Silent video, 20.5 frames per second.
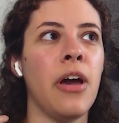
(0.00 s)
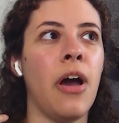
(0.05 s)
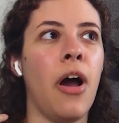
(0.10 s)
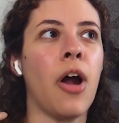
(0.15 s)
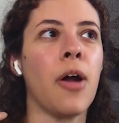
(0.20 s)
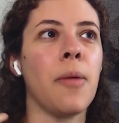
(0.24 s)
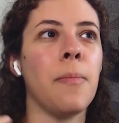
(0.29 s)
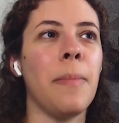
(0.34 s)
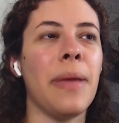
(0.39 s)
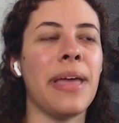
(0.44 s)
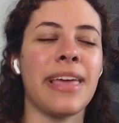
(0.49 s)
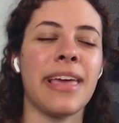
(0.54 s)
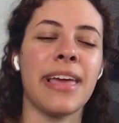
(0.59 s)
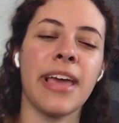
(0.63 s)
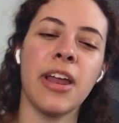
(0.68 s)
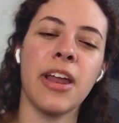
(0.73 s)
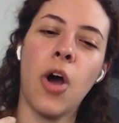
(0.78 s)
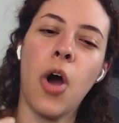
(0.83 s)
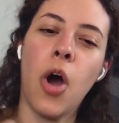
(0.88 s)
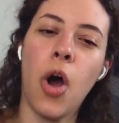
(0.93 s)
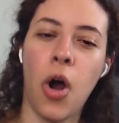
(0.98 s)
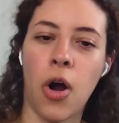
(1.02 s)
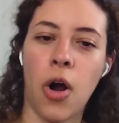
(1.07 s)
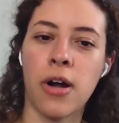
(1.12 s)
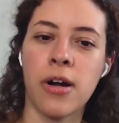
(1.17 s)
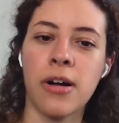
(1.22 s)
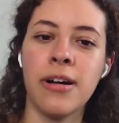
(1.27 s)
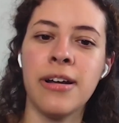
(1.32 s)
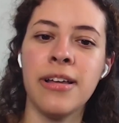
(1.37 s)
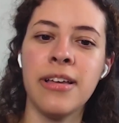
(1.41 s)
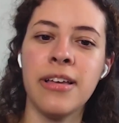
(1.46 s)
are making it
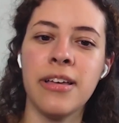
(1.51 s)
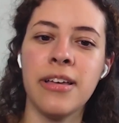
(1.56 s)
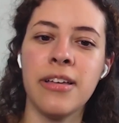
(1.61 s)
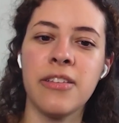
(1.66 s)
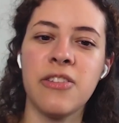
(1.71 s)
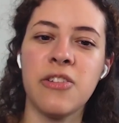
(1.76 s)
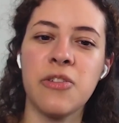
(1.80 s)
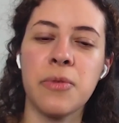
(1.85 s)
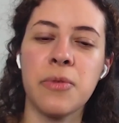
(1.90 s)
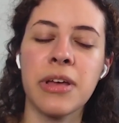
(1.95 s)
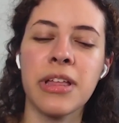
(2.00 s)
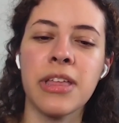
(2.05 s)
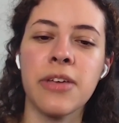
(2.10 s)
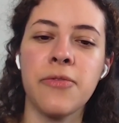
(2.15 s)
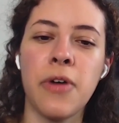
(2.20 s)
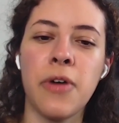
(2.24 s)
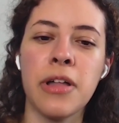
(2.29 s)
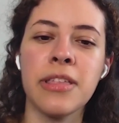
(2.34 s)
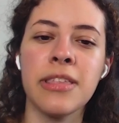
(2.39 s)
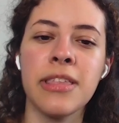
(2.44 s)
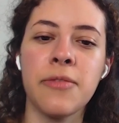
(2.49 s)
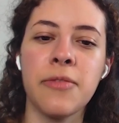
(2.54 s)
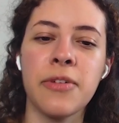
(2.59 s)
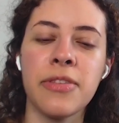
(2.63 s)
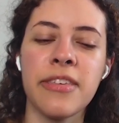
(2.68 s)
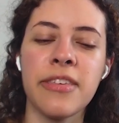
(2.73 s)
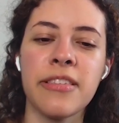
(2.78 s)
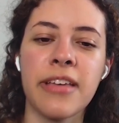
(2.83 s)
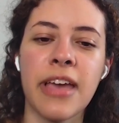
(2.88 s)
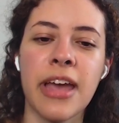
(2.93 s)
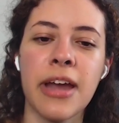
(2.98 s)
hard to really fall in love with
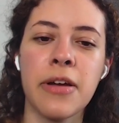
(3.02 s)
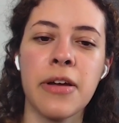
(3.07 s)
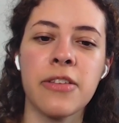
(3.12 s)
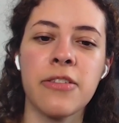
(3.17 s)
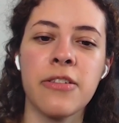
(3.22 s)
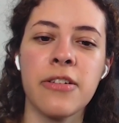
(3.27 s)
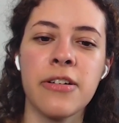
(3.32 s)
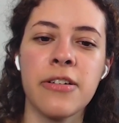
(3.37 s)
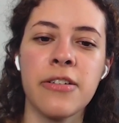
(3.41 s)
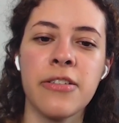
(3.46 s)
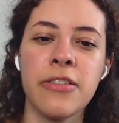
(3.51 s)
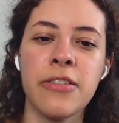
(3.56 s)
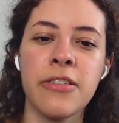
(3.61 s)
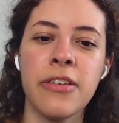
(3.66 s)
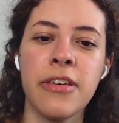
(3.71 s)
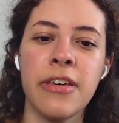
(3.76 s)
these characters?